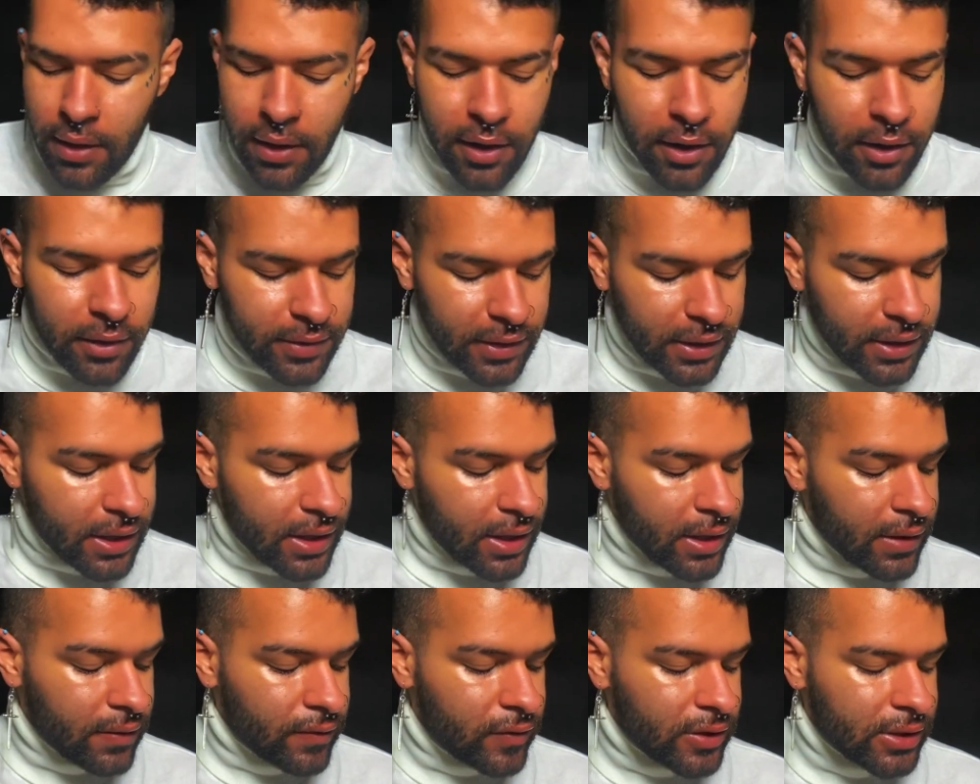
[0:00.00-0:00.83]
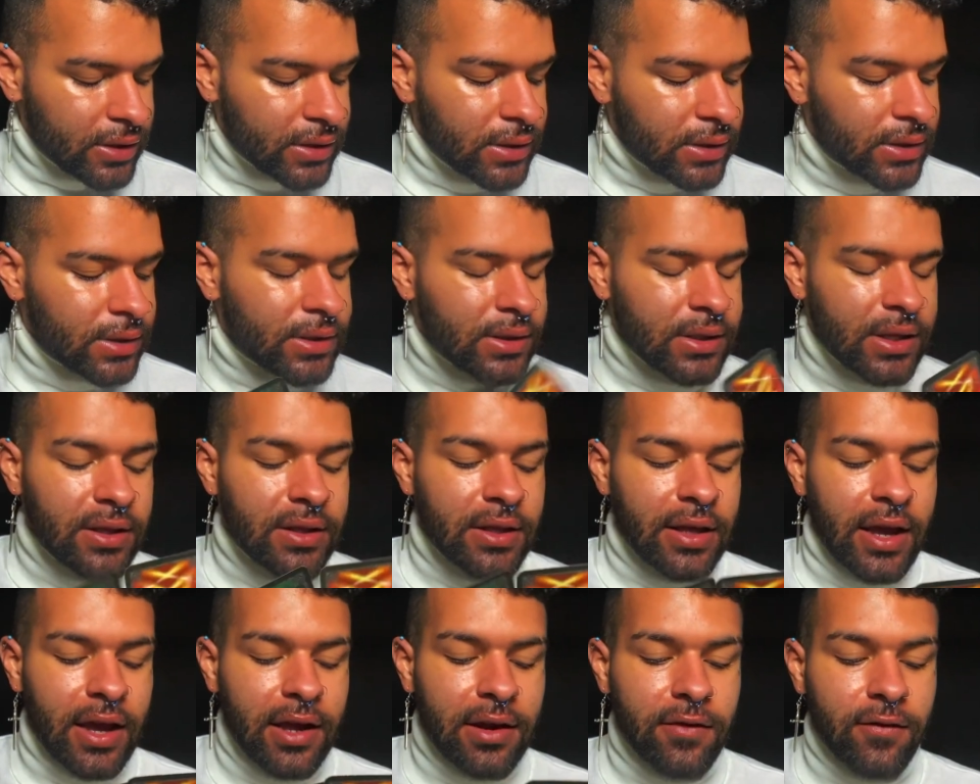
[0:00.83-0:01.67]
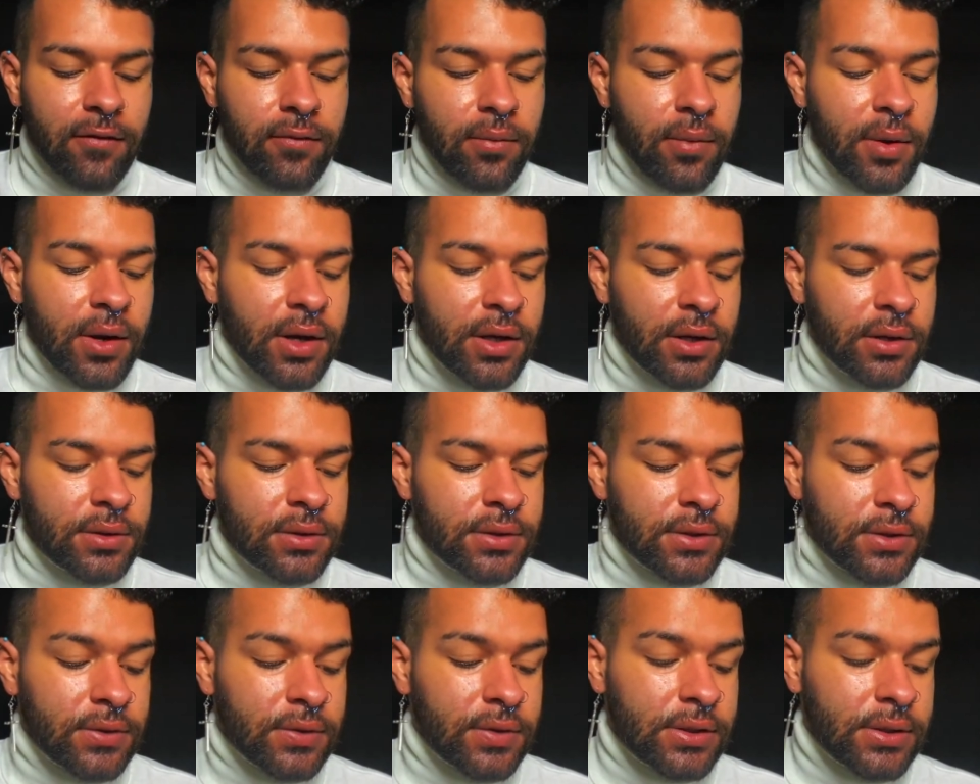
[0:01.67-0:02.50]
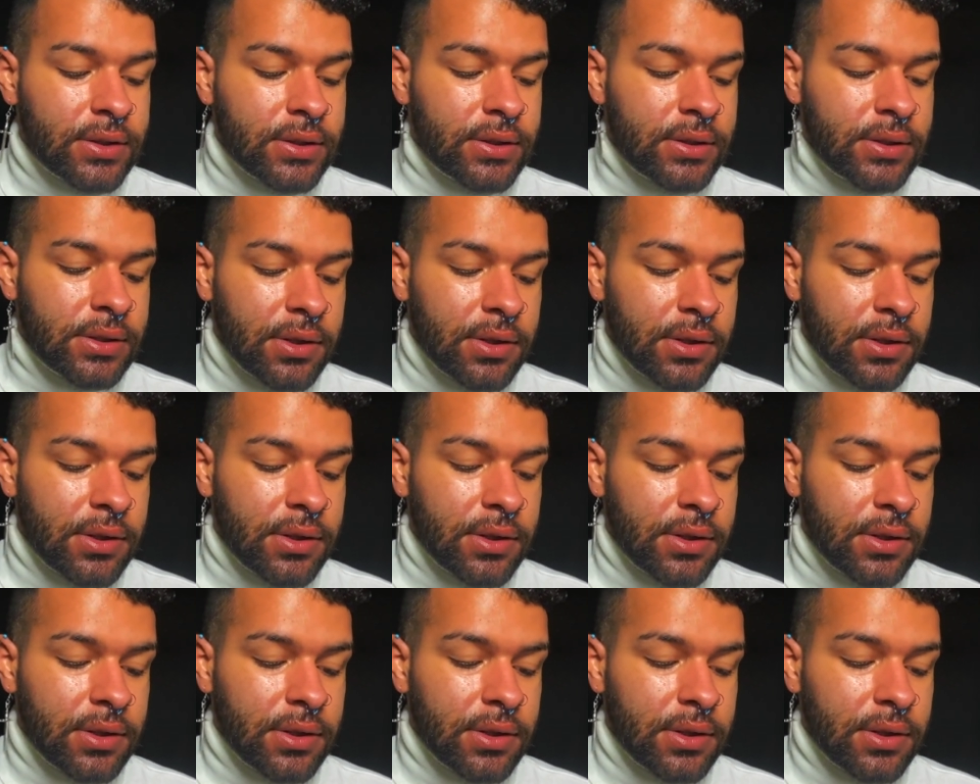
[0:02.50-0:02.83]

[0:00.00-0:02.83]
are the King of Discs and the Eight of Wands. So this is